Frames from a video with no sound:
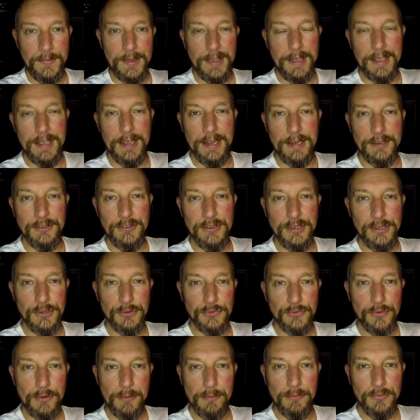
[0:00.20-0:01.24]
Hey, it's Niels
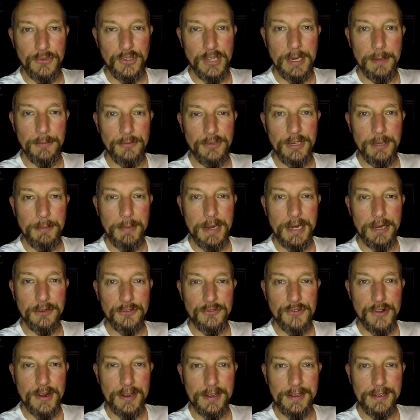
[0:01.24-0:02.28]
from GMC Mini
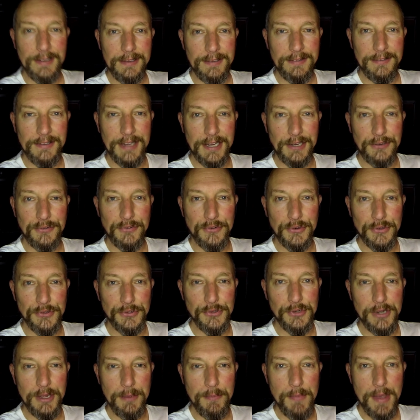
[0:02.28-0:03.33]
Truck. Thanks for
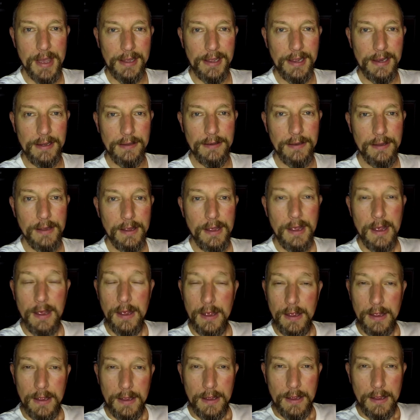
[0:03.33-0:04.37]
tuning back in.
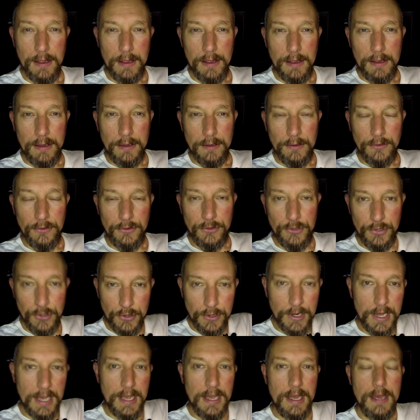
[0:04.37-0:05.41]

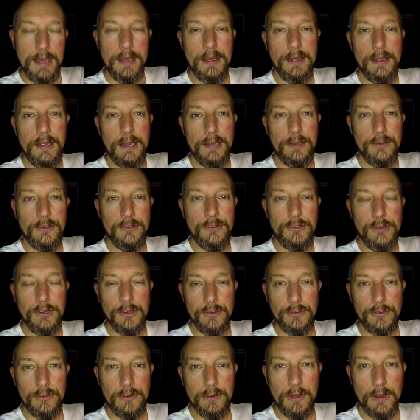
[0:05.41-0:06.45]
Today it's
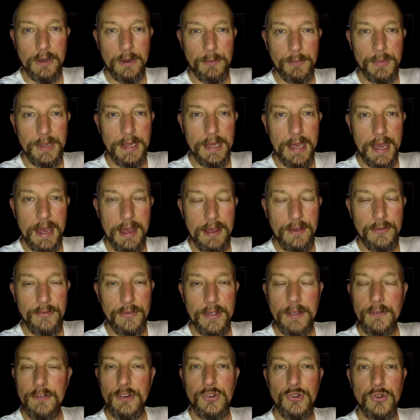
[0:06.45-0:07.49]
just gonna be a
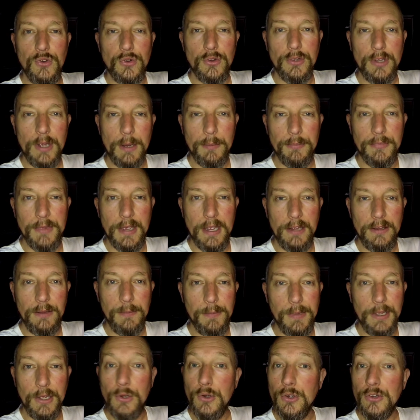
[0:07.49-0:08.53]
very short update
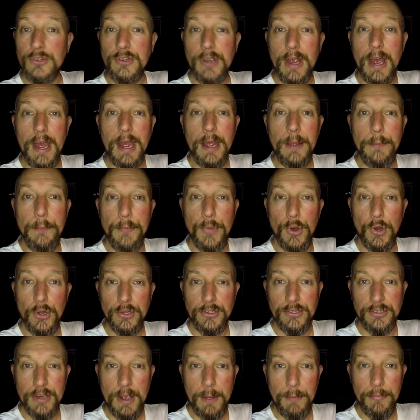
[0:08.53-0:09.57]
because I
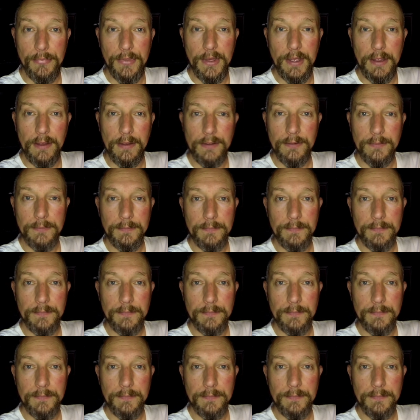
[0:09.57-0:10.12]
bought something.